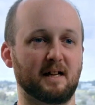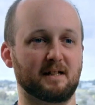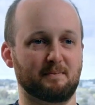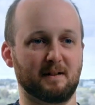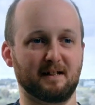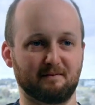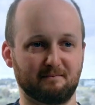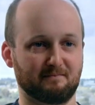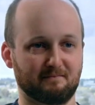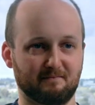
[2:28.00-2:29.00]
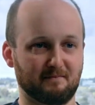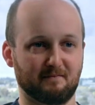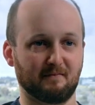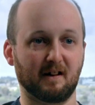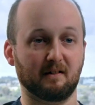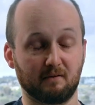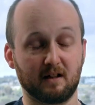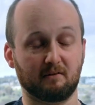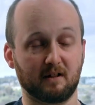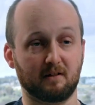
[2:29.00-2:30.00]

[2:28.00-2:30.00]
it's been really, really